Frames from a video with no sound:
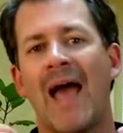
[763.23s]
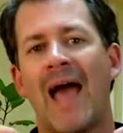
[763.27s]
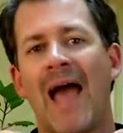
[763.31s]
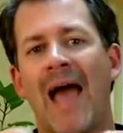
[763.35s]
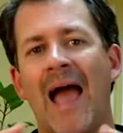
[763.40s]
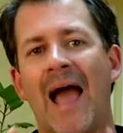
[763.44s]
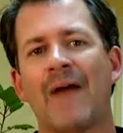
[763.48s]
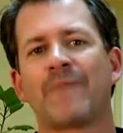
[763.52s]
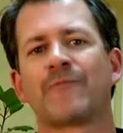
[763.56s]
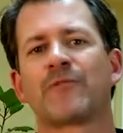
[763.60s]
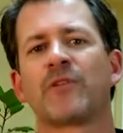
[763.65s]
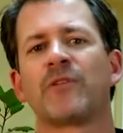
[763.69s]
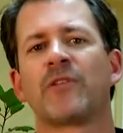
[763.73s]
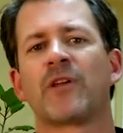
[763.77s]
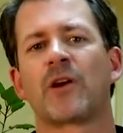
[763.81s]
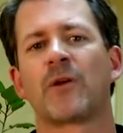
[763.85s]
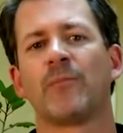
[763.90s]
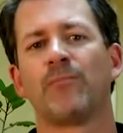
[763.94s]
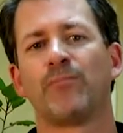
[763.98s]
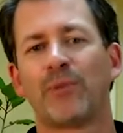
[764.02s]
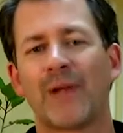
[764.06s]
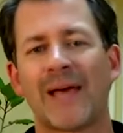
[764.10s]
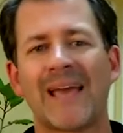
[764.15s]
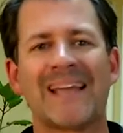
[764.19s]
After the
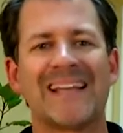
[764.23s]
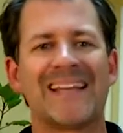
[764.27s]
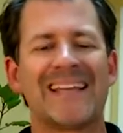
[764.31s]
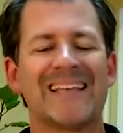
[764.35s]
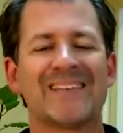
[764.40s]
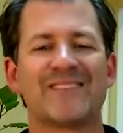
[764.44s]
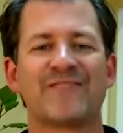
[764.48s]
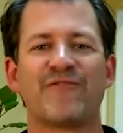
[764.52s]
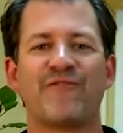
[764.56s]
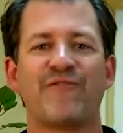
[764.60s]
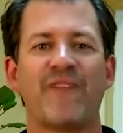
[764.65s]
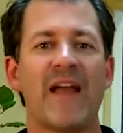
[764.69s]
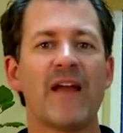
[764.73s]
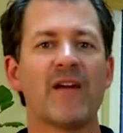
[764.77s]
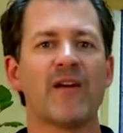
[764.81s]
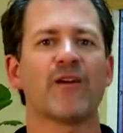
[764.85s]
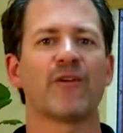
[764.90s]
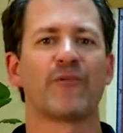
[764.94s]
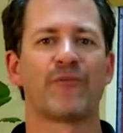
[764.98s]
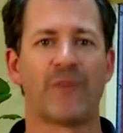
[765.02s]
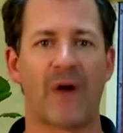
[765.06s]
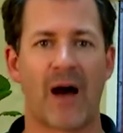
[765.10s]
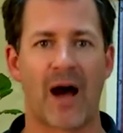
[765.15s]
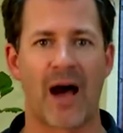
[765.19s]
complaint is
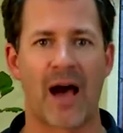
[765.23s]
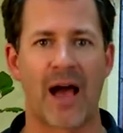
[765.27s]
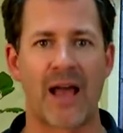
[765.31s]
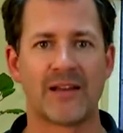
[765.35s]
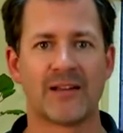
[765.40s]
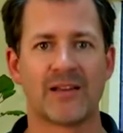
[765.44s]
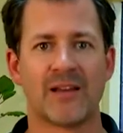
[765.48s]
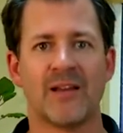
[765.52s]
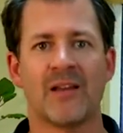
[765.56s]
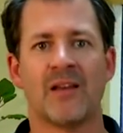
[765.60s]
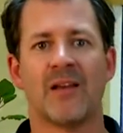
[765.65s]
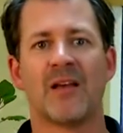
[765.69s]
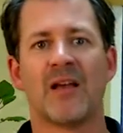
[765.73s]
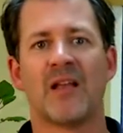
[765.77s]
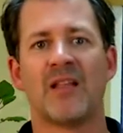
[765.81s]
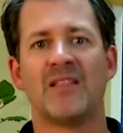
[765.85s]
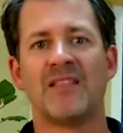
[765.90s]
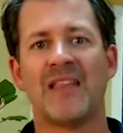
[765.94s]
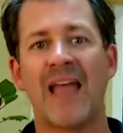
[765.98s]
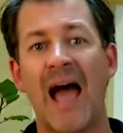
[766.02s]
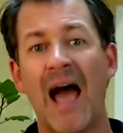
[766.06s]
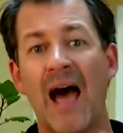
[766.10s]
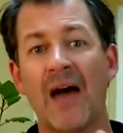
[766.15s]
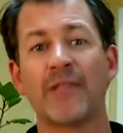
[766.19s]
verified,
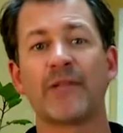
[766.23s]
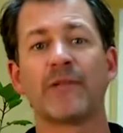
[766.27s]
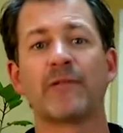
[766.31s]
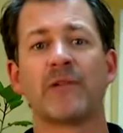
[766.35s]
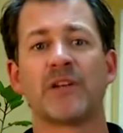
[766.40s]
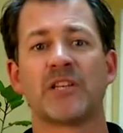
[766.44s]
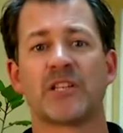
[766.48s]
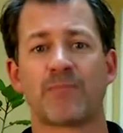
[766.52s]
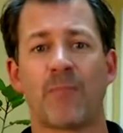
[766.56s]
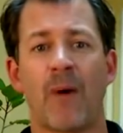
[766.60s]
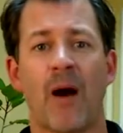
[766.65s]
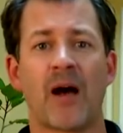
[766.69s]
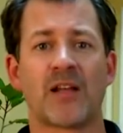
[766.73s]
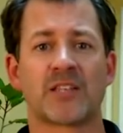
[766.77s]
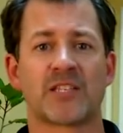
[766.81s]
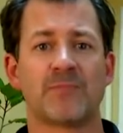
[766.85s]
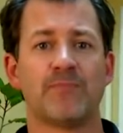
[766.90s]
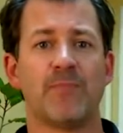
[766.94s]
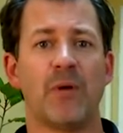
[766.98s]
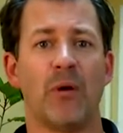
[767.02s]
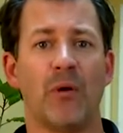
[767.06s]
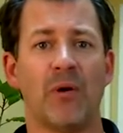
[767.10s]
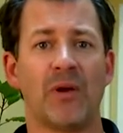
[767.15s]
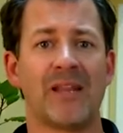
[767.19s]
now the
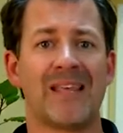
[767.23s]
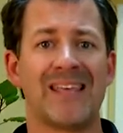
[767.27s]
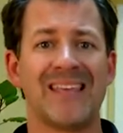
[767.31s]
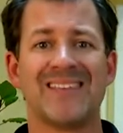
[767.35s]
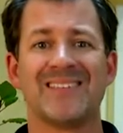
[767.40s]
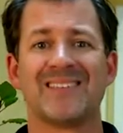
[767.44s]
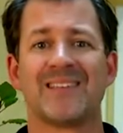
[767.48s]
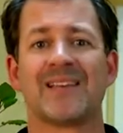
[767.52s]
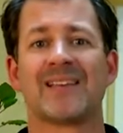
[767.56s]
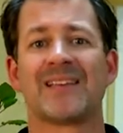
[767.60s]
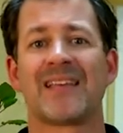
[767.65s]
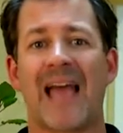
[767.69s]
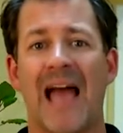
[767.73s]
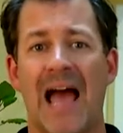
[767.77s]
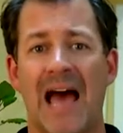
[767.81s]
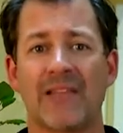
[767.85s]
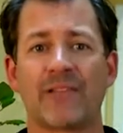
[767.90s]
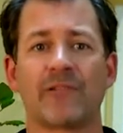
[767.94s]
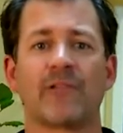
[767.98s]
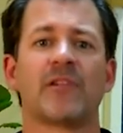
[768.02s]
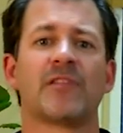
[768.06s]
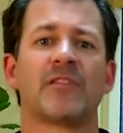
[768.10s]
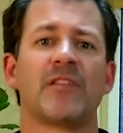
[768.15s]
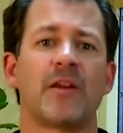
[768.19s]
responsibility is in
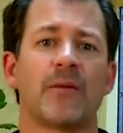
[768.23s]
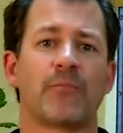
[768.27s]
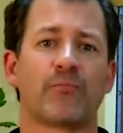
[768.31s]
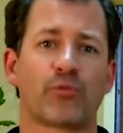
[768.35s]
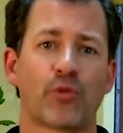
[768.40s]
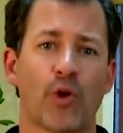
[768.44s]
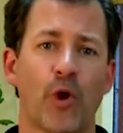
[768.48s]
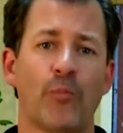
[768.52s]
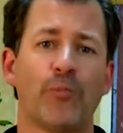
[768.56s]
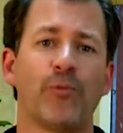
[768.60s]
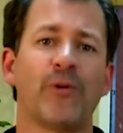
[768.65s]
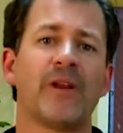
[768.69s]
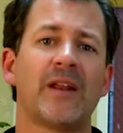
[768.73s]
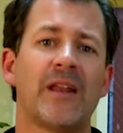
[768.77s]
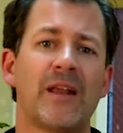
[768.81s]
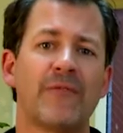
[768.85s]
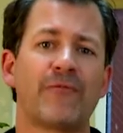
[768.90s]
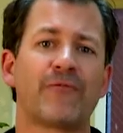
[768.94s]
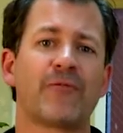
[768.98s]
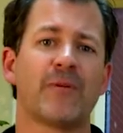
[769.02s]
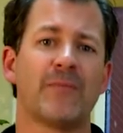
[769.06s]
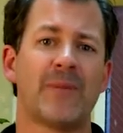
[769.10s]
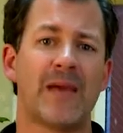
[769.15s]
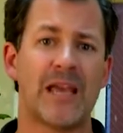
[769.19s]
gathering the appropriate
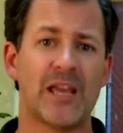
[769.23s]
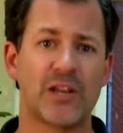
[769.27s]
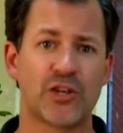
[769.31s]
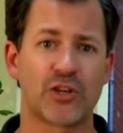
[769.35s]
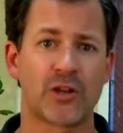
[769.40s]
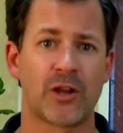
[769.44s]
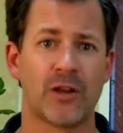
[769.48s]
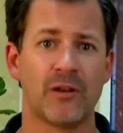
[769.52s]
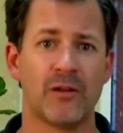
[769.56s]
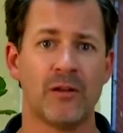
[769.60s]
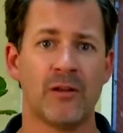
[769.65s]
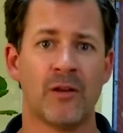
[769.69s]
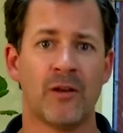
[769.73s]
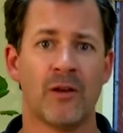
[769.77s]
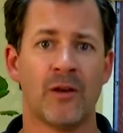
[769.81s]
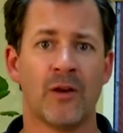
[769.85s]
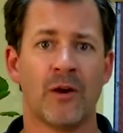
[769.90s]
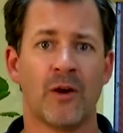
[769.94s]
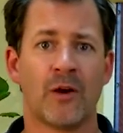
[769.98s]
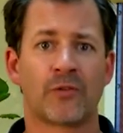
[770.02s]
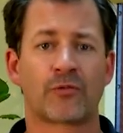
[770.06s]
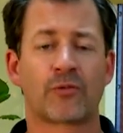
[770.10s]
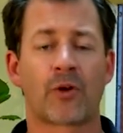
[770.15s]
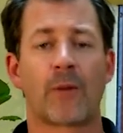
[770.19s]
information
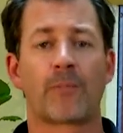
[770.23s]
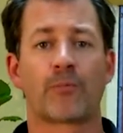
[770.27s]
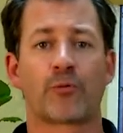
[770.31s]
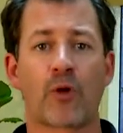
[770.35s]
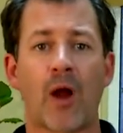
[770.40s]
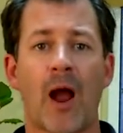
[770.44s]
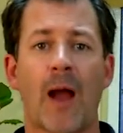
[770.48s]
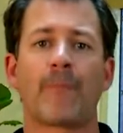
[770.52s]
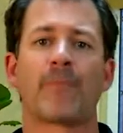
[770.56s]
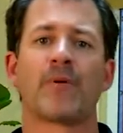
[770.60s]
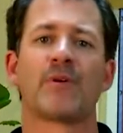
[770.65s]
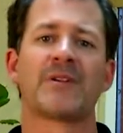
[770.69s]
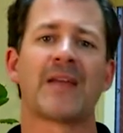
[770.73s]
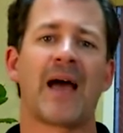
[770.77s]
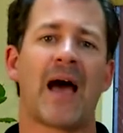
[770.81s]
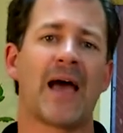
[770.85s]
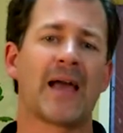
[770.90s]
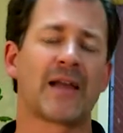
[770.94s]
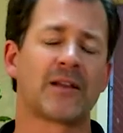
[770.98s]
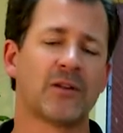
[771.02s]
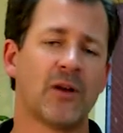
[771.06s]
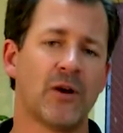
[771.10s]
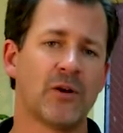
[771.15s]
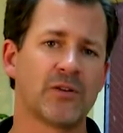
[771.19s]
for a proper
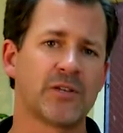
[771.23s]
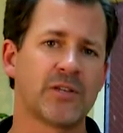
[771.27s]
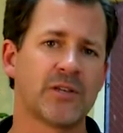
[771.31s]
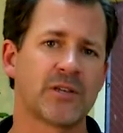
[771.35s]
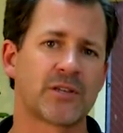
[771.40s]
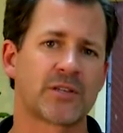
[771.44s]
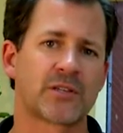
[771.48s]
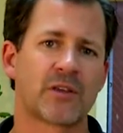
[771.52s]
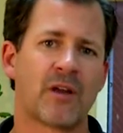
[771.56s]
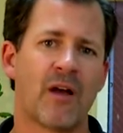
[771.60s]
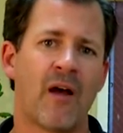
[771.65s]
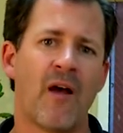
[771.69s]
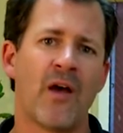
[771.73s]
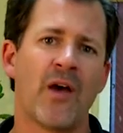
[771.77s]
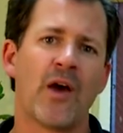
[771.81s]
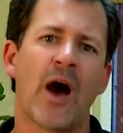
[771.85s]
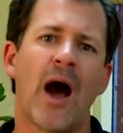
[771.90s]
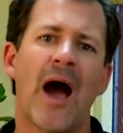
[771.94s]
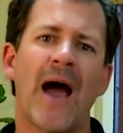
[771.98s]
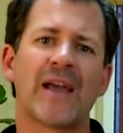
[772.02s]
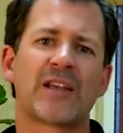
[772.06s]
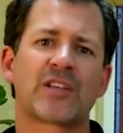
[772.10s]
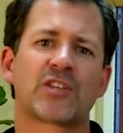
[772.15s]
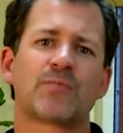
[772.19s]
diagnosis.
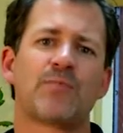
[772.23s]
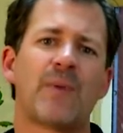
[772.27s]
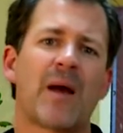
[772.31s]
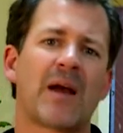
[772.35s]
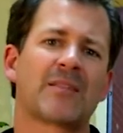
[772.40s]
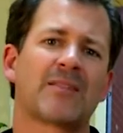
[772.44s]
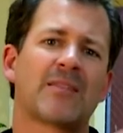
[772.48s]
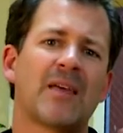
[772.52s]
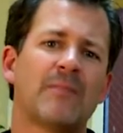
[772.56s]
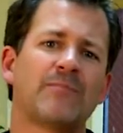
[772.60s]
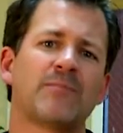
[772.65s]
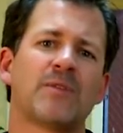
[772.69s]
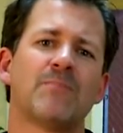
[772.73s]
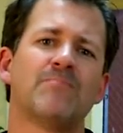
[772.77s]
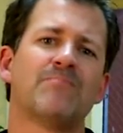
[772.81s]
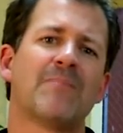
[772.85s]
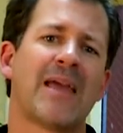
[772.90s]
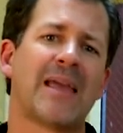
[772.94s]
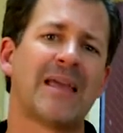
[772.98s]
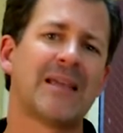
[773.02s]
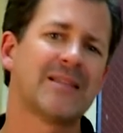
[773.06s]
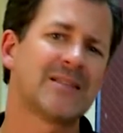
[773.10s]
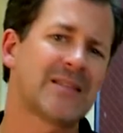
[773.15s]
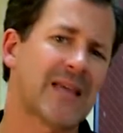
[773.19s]
I expect them to
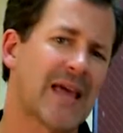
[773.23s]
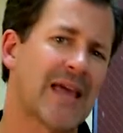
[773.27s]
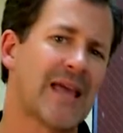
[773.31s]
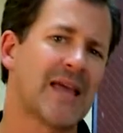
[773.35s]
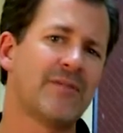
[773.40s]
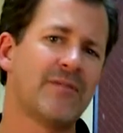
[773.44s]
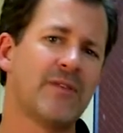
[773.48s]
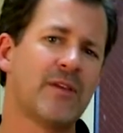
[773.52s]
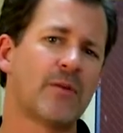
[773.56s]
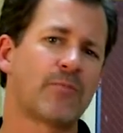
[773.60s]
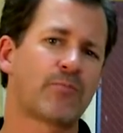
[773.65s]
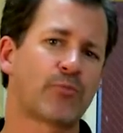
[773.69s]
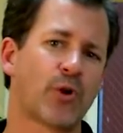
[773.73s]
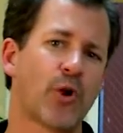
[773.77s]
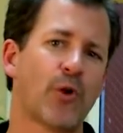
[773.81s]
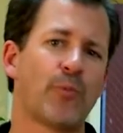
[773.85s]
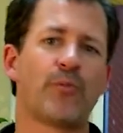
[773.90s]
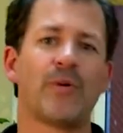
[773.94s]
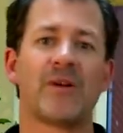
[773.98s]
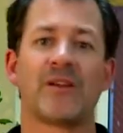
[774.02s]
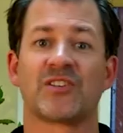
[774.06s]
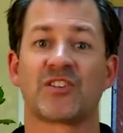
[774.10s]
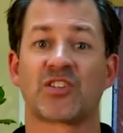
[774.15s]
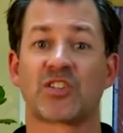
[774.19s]
maintain the
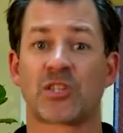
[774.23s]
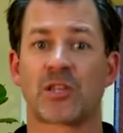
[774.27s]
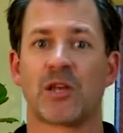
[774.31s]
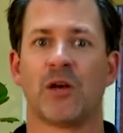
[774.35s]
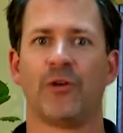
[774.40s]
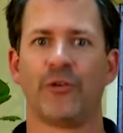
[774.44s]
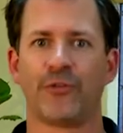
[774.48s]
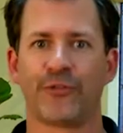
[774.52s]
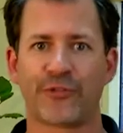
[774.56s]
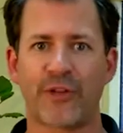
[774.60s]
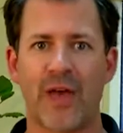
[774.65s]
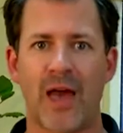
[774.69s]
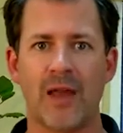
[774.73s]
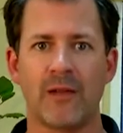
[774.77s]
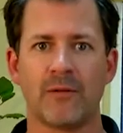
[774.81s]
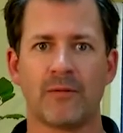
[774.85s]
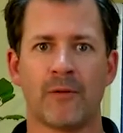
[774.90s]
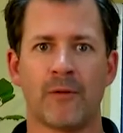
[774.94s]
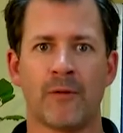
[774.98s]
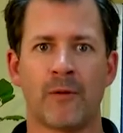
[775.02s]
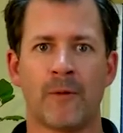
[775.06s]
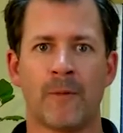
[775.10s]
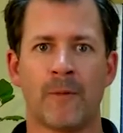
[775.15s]
appropriate skill set